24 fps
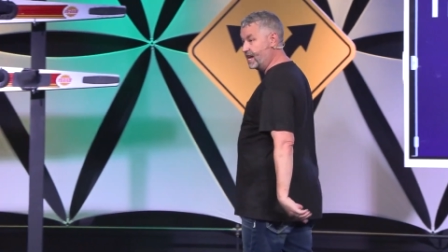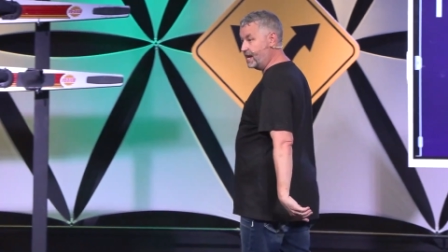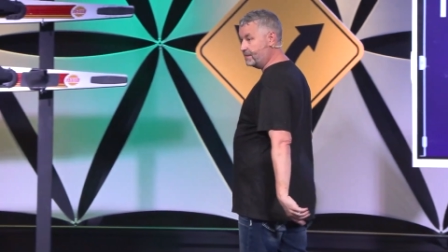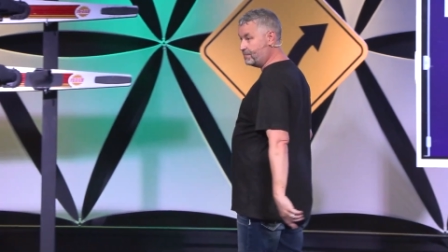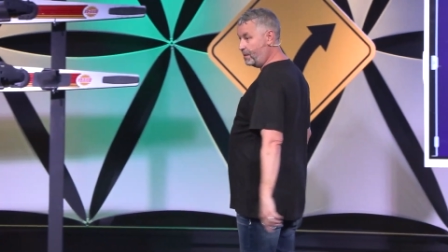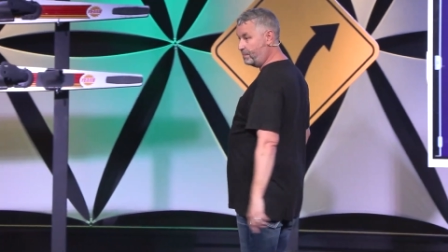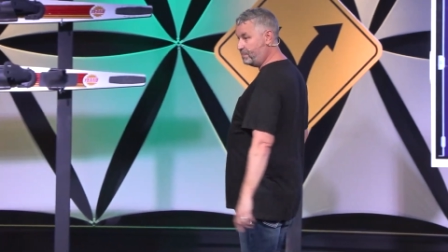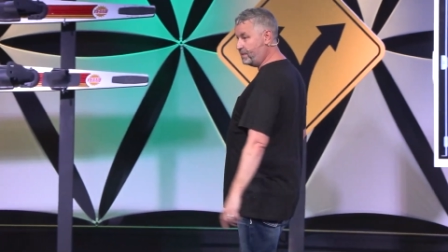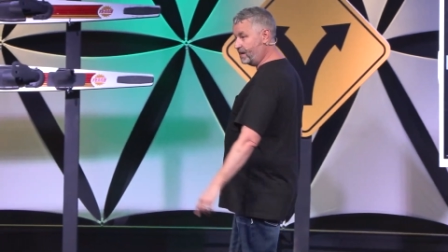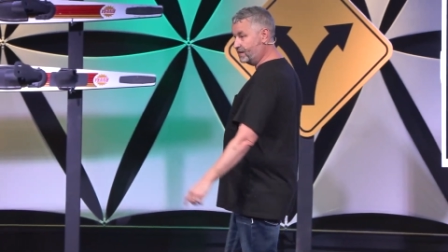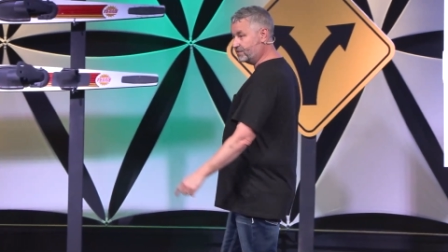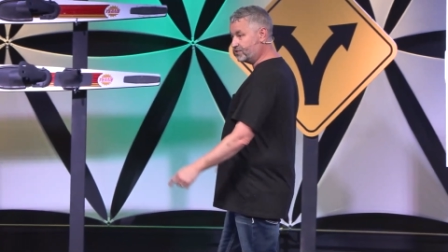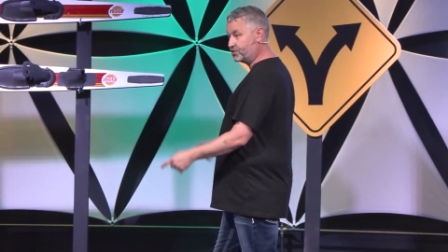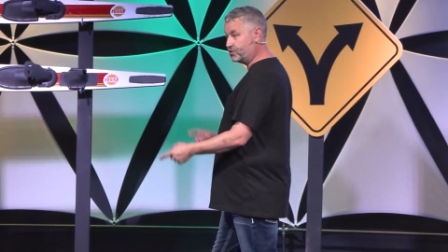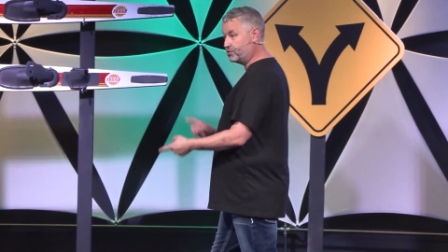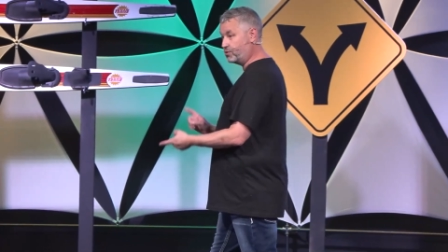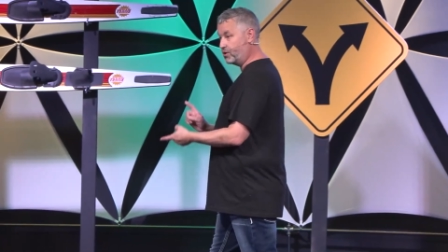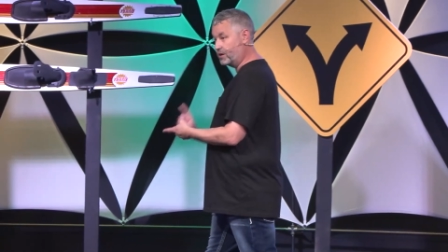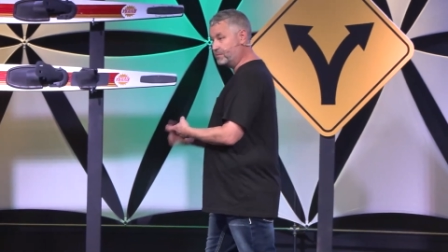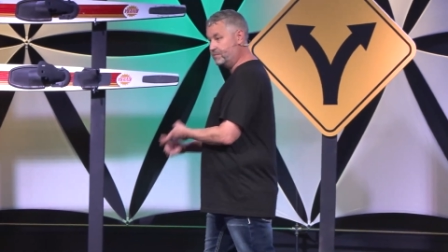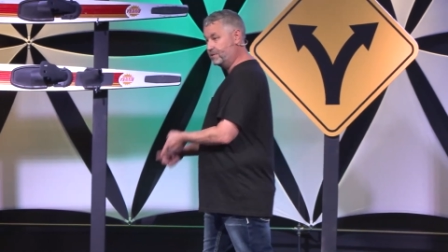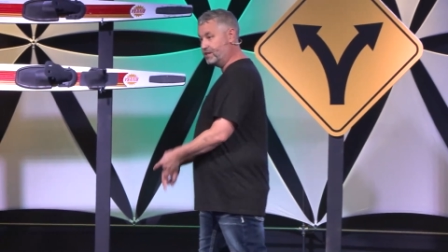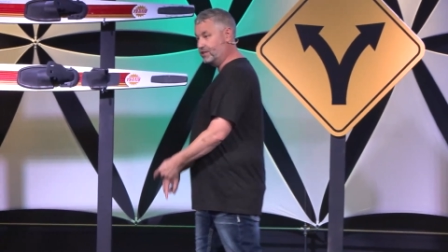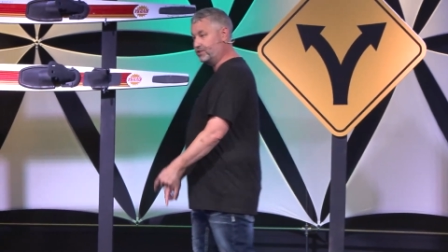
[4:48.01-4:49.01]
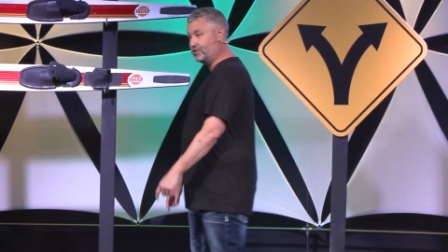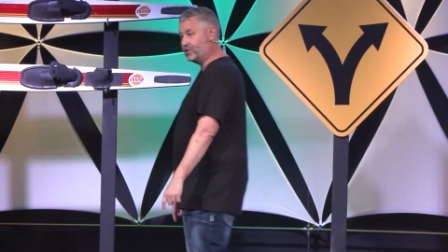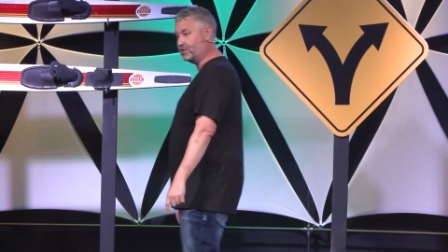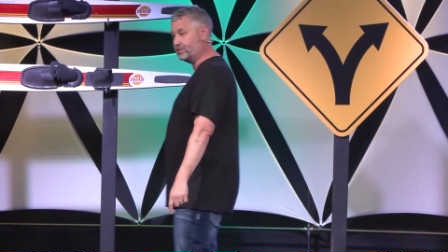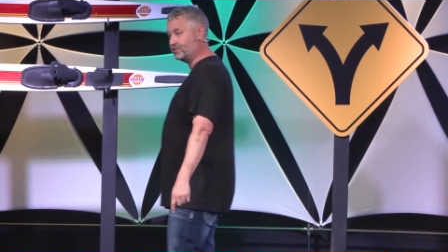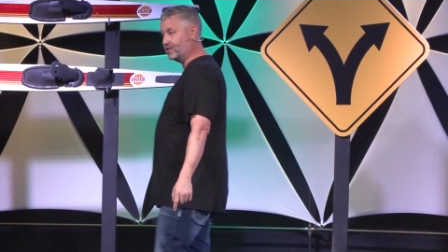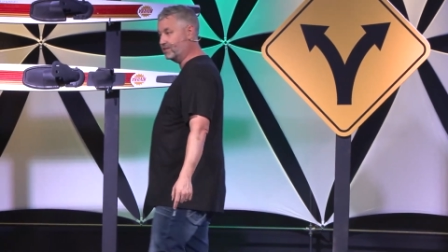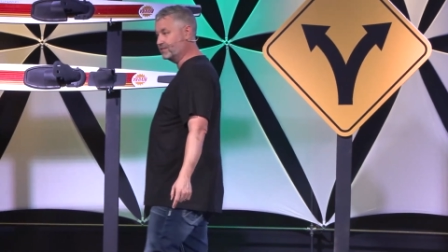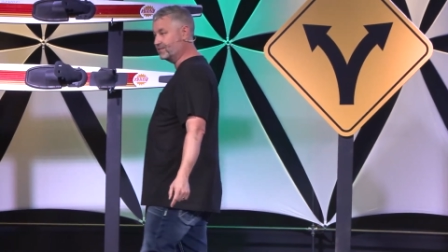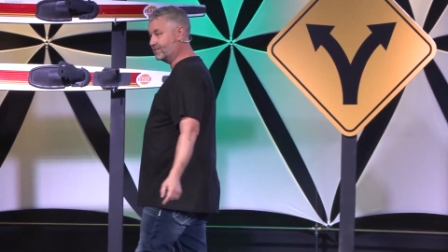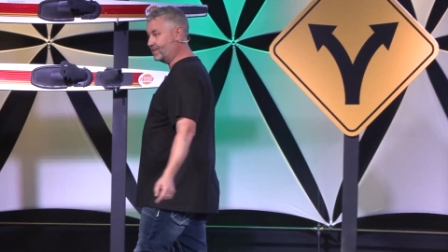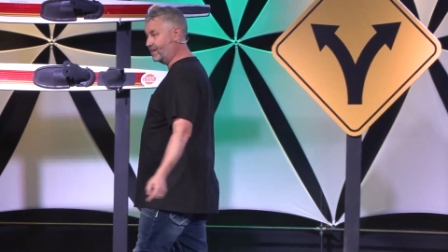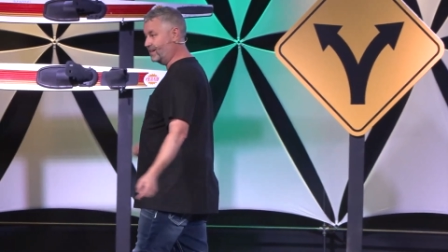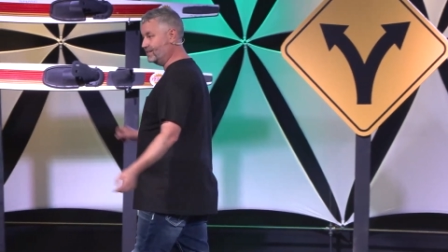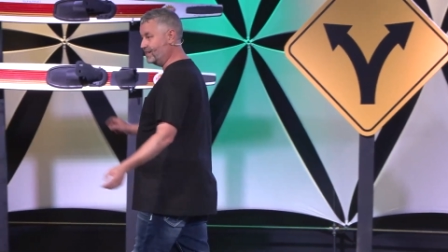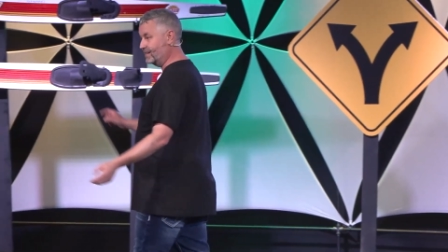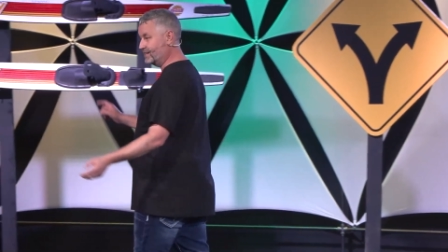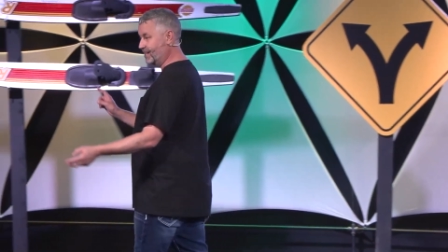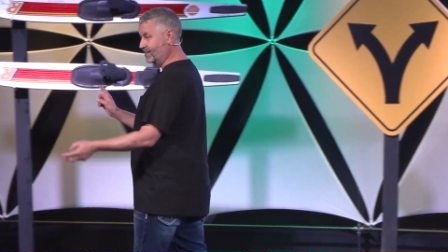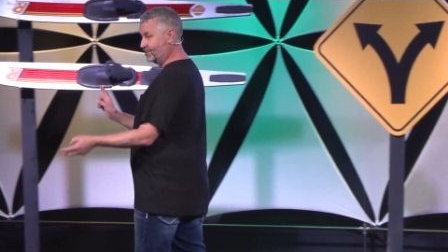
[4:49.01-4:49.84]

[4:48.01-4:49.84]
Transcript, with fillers: Yeah, my parents drugged me to church on Sunday.